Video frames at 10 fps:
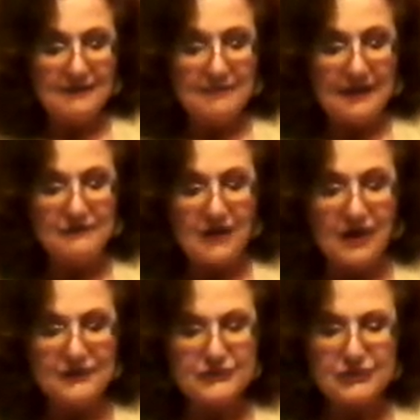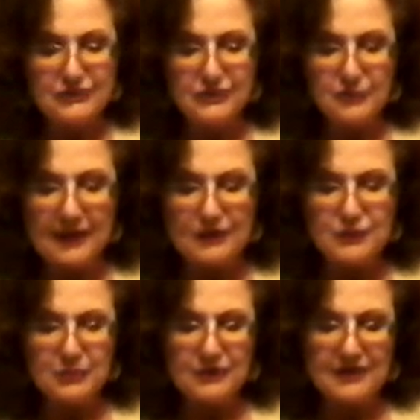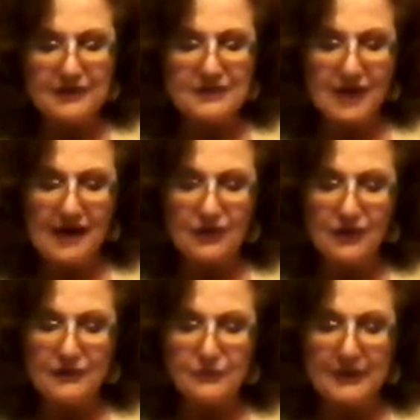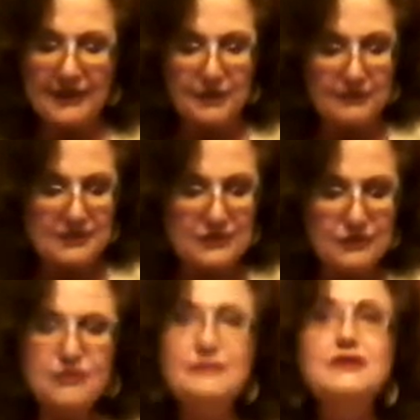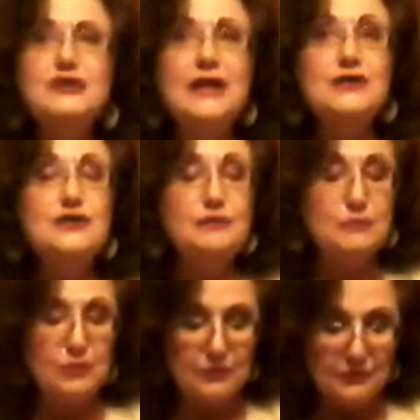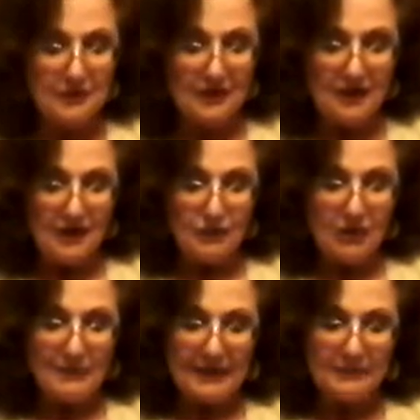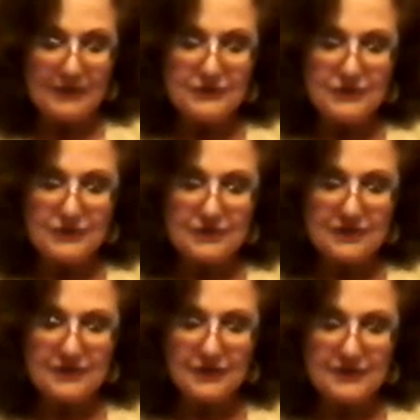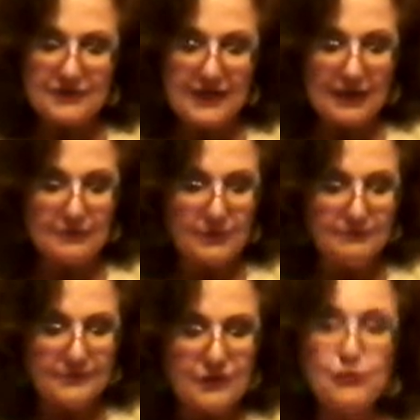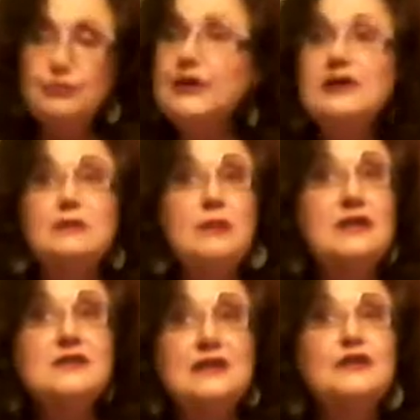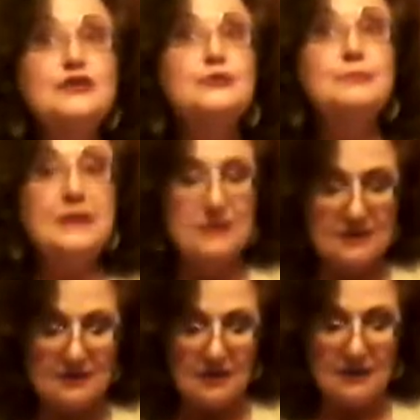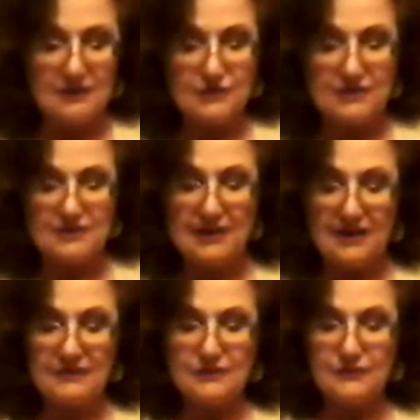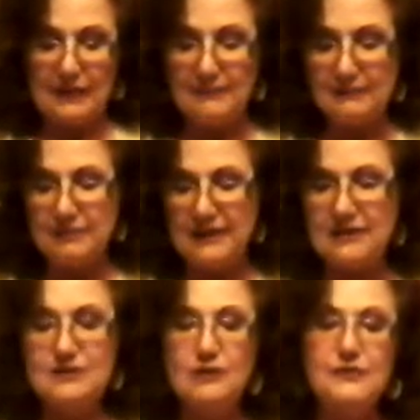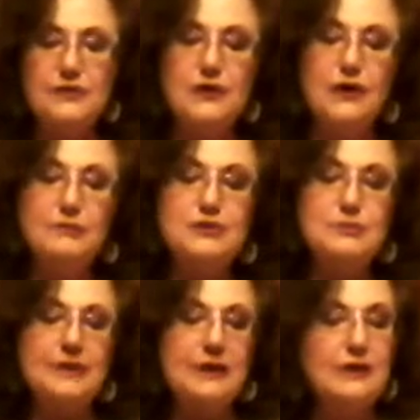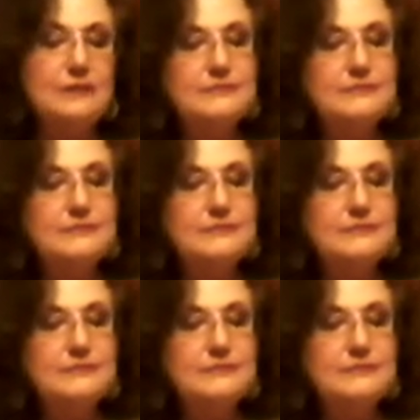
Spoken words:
My father turned away, twirling the dial on the radio in search of a change of mood, while my mother stood to clear the table. "You really must eat your beets, Sonny," she said, scraping plates over the garbage pail.